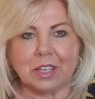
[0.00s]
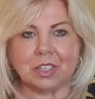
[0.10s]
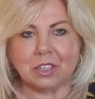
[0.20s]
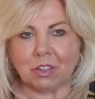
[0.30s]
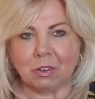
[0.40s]

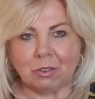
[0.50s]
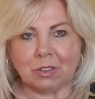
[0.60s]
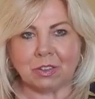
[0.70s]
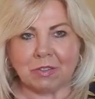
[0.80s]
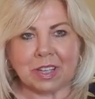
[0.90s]
To
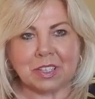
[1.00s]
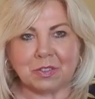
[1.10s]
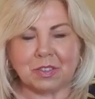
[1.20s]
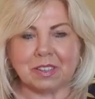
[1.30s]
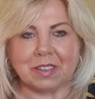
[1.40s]
the rest
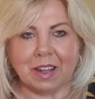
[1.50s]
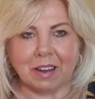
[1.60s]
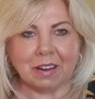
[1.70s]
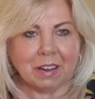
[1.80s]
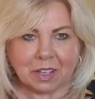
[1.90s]
of us that
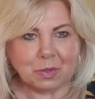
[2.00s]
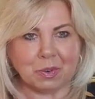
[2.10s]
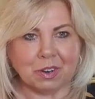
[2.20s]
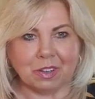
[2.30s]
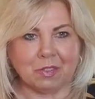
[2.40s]
are not
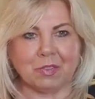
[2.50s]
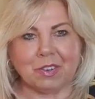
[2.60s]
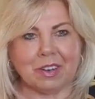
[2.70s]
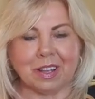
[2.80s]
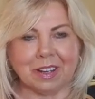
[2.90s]
working the
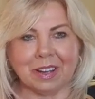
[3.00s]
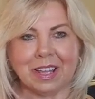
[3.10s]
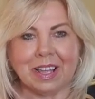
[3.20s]
front line,